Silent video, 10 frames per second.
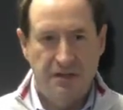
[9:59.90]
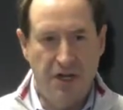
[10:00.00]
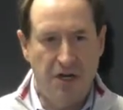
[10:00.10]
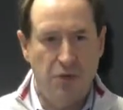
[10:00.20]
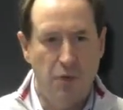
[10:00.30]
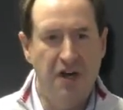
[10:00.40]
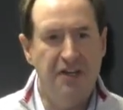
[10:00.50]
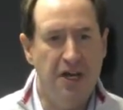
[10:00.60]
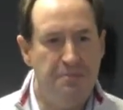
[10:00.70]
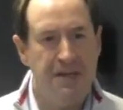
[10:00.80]
Will
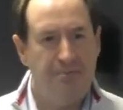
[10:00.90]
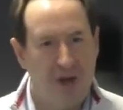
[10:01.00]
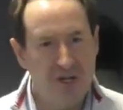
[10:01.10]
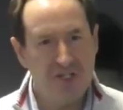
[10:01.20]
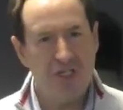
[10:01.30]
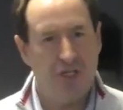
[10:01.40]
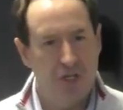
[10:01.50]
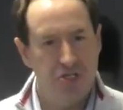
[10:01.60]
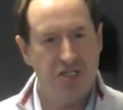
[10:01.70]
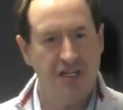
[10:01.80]
there be
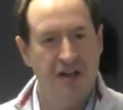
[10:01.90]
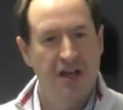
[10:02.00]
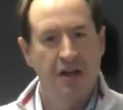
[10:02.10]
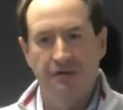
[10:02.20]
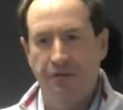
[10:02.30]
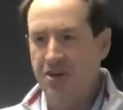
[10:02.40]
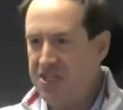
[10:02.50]
persecution for